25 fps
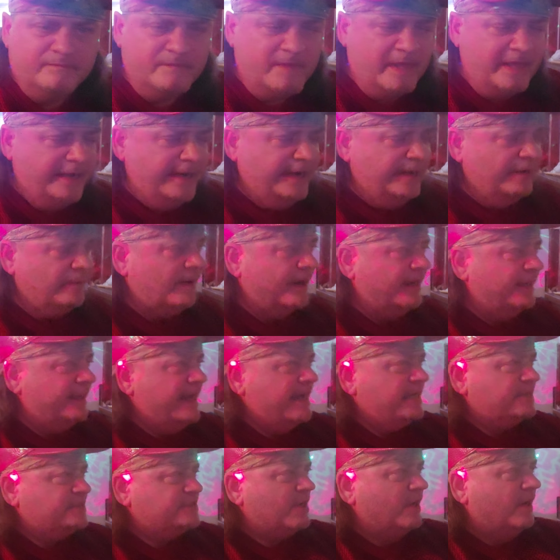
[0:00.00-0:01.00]
And anyway,
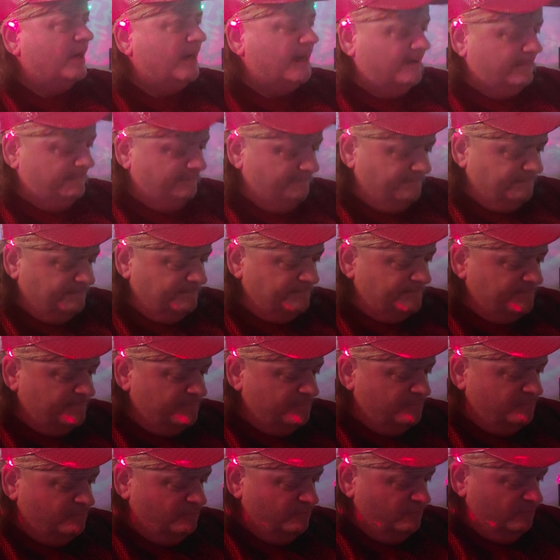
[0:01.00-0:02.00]
yeah, so
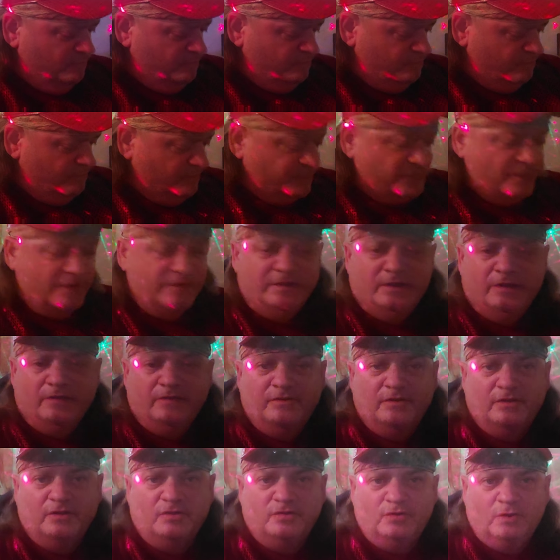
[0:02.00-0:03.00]

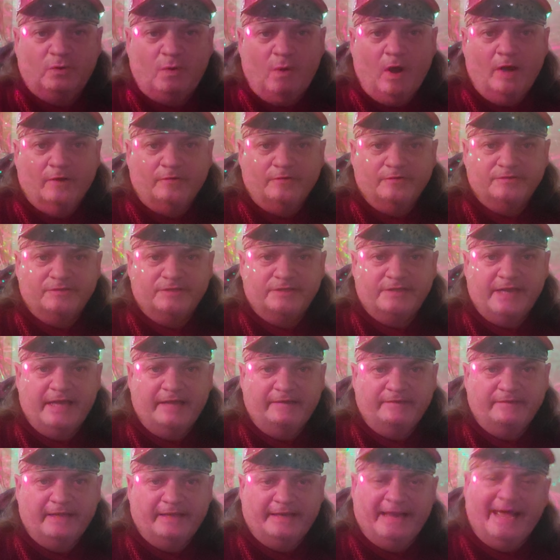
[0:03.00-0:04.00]
the quadrants in
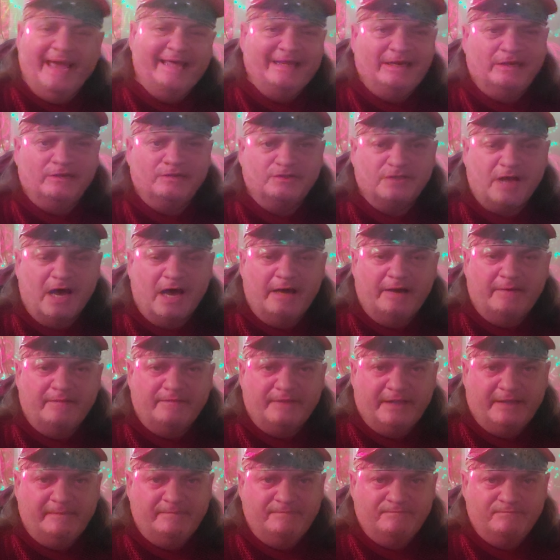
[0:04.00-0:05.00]
that halo side of
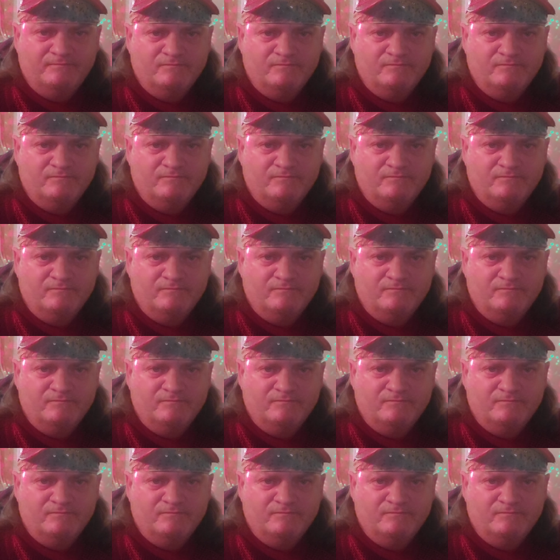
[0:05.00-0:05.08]
the